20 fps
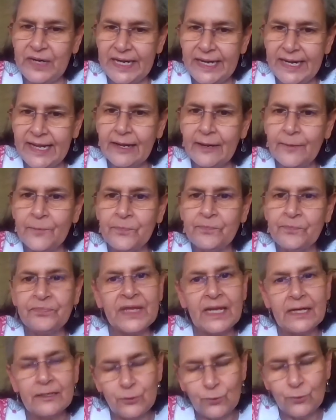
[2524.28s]
breeding
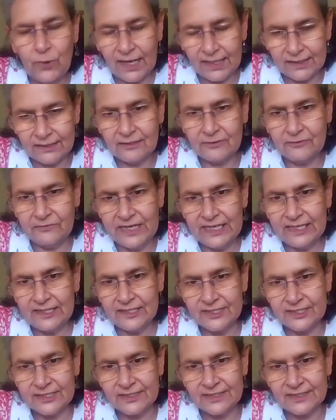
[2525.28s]
to other
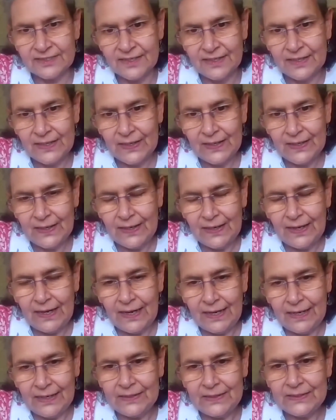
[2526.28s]
villages.
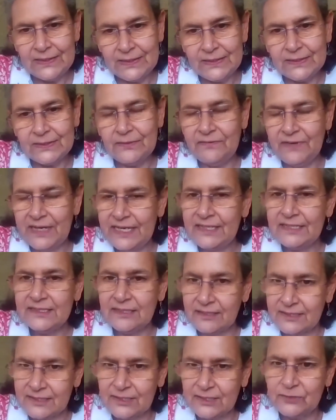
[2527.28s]
And this is a very
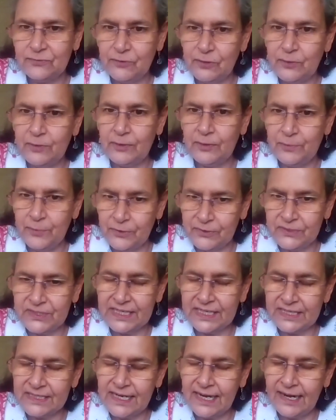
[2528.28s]
successful
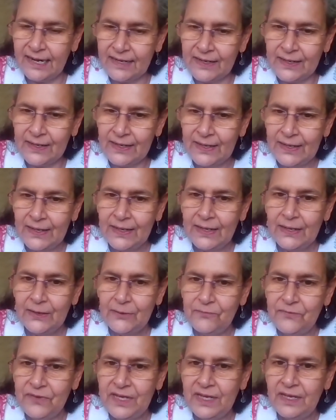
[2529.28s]
project, and
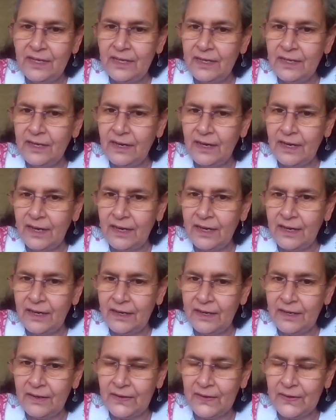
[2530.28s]
we
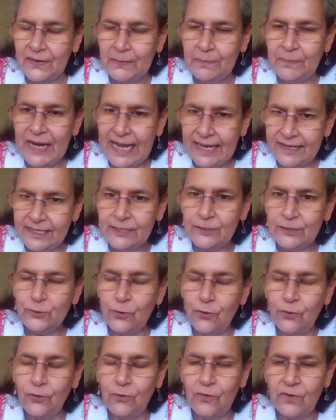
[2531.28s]
are planning
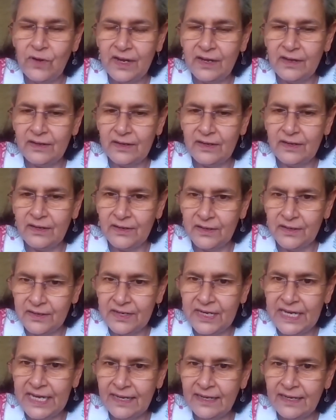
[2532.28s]
to hold a
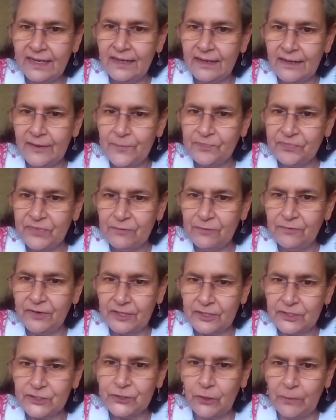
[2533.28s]
learning
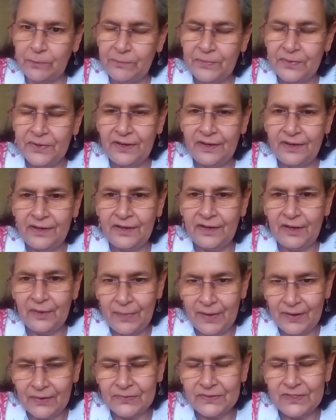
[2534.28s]
workshop
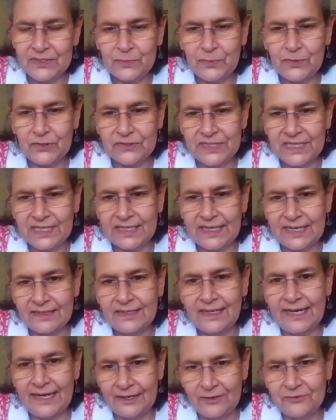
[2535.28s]
about this project
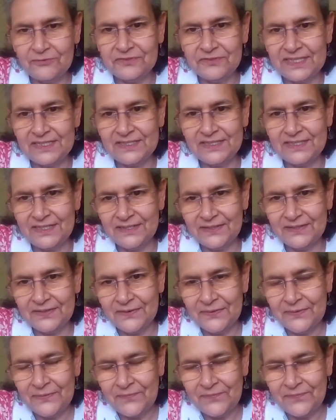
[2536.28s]
at the end of this year.